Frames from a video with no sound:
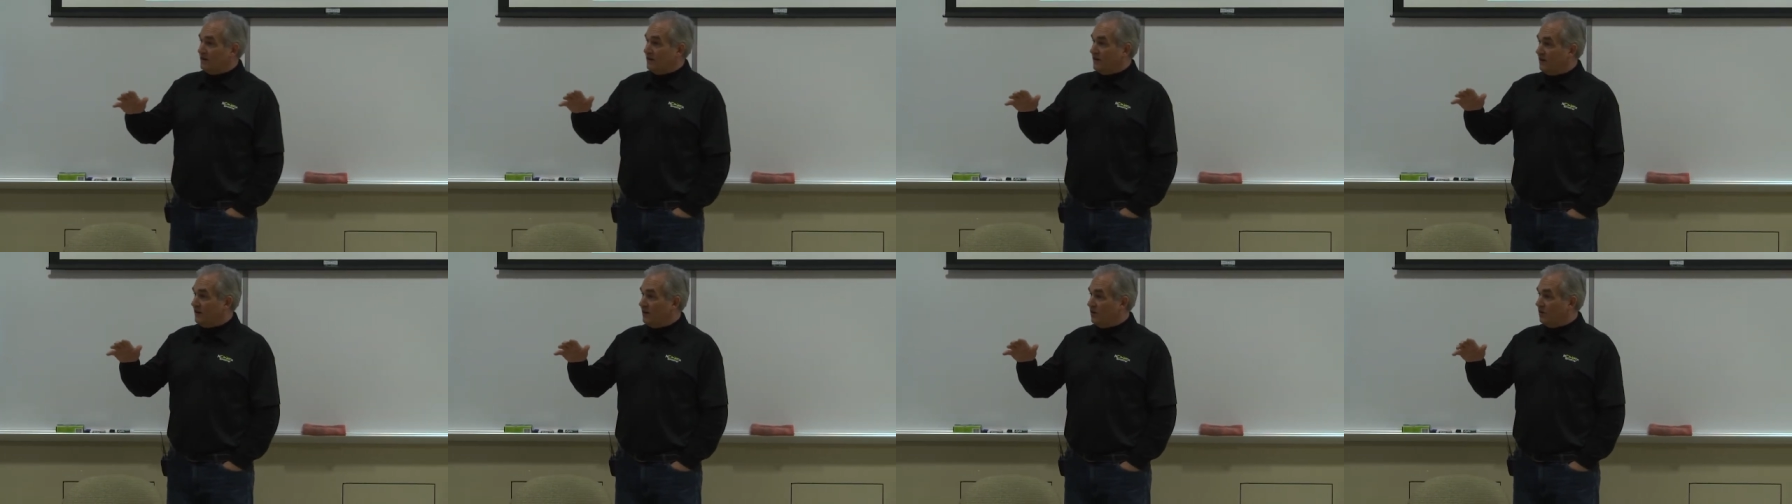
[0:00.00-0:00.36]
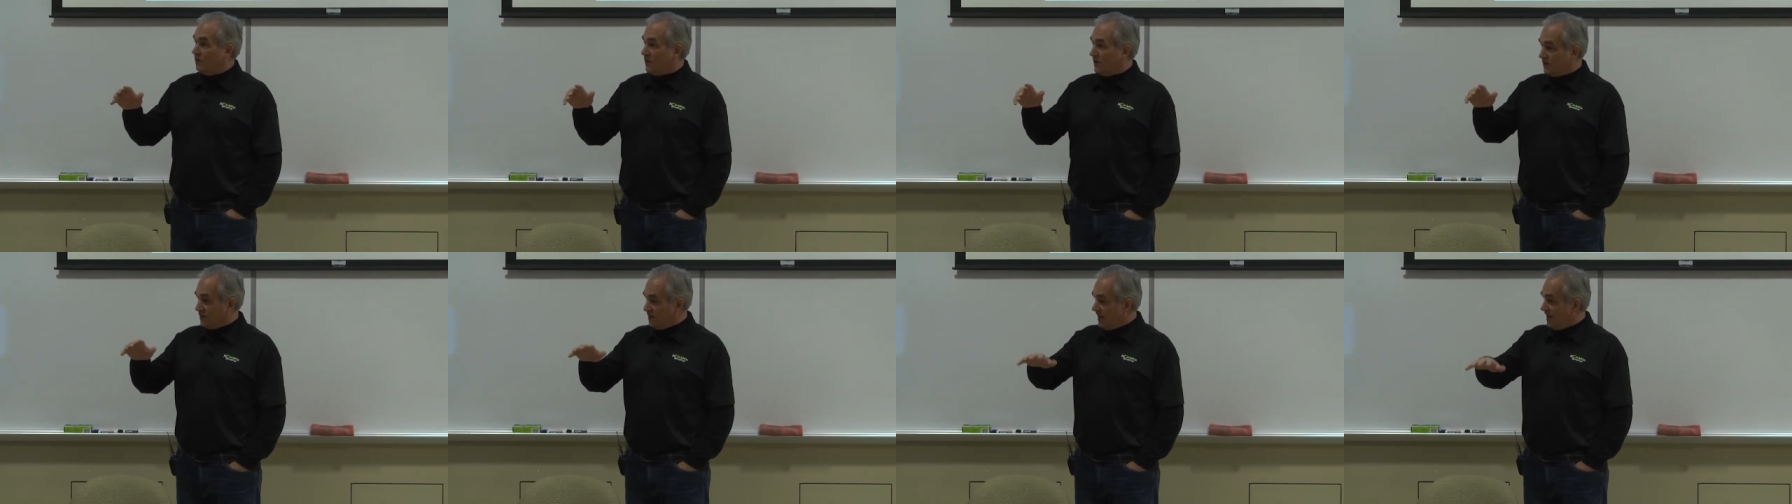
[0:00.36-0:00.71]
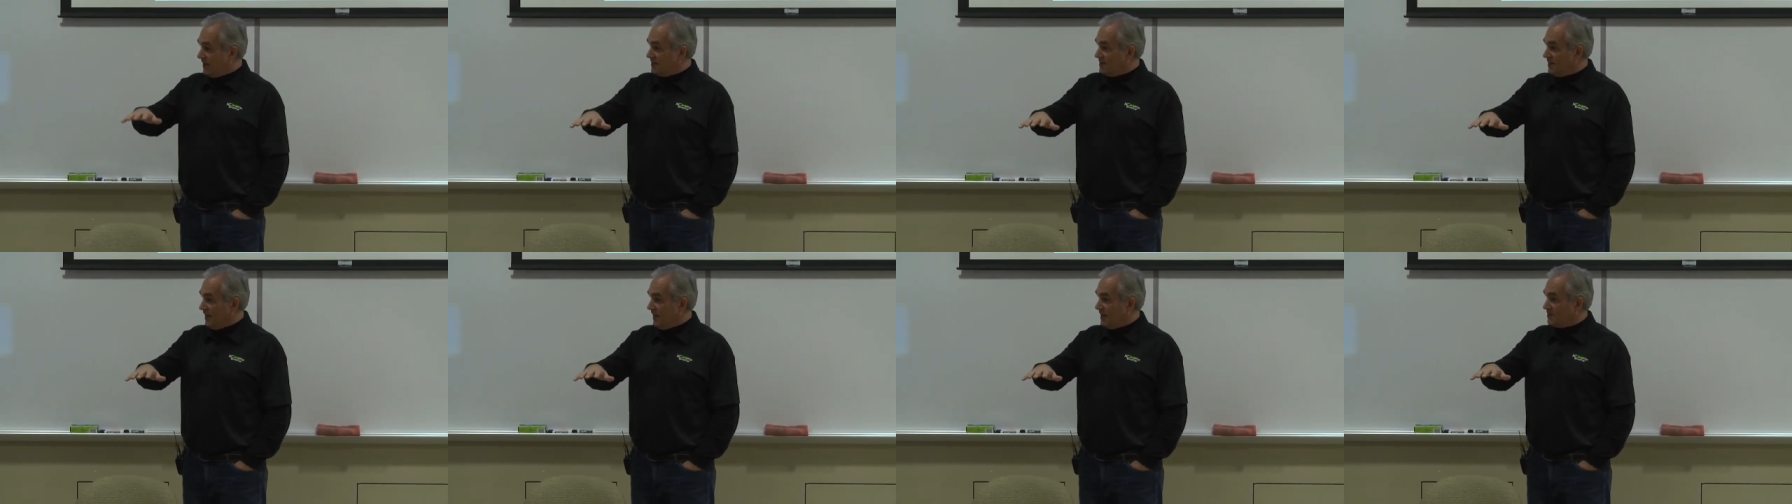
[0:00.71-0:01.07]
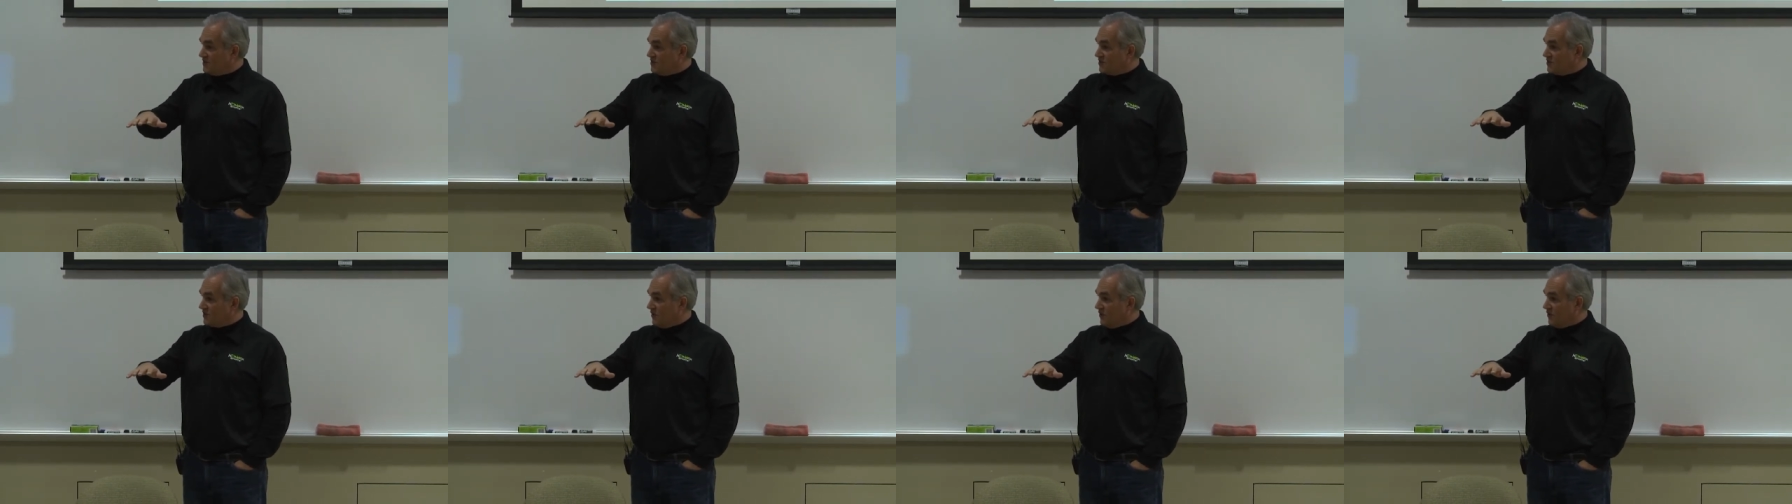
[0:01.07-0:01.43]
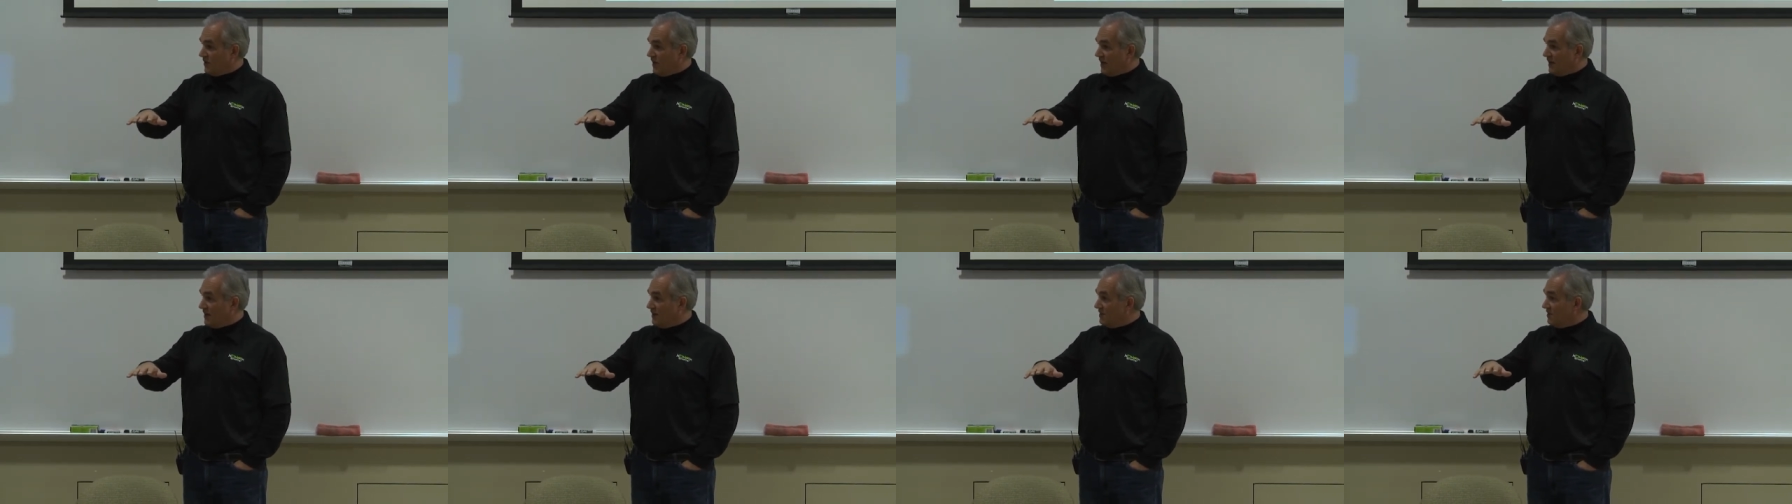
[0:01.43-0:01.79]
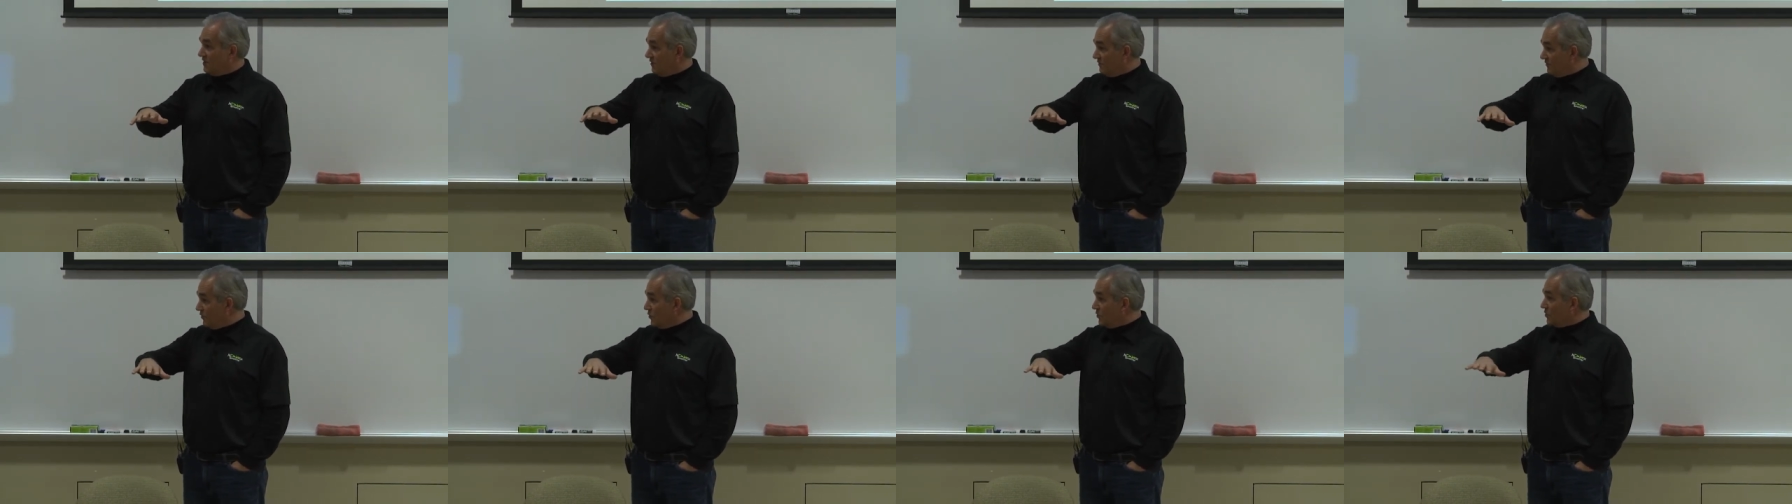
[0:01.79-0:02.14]
uh, where the Auntie Anne's is located
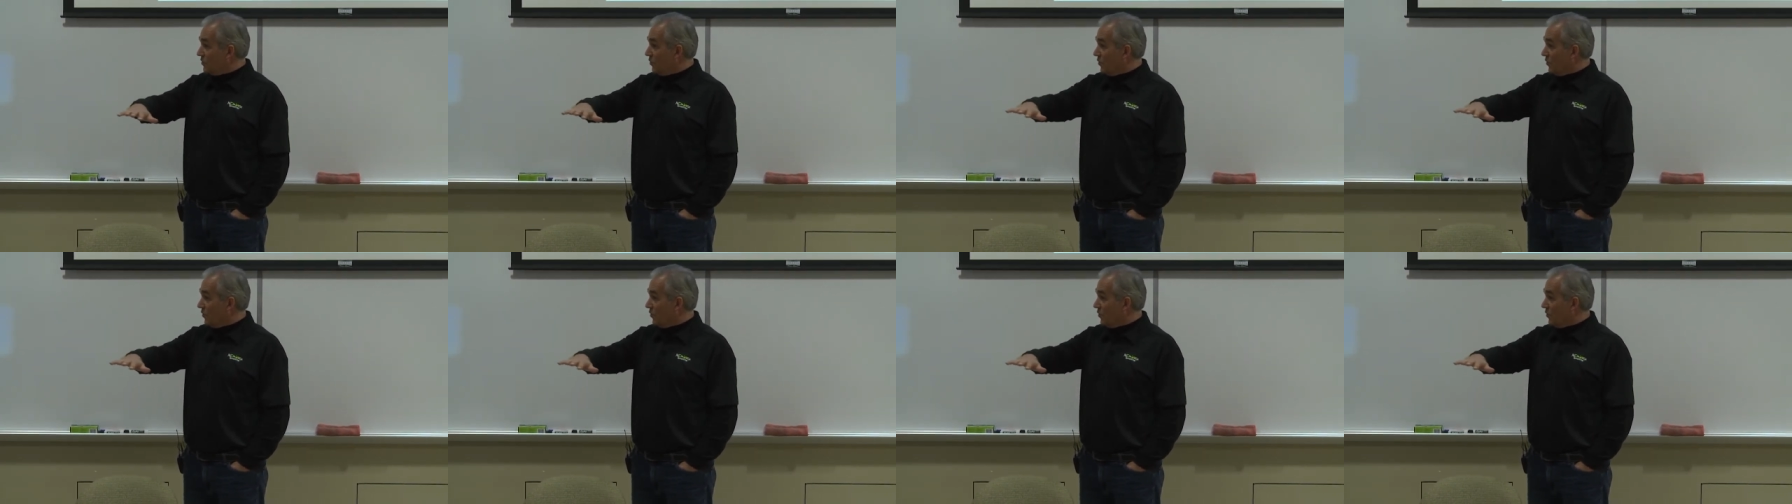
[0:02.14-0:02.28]
and the food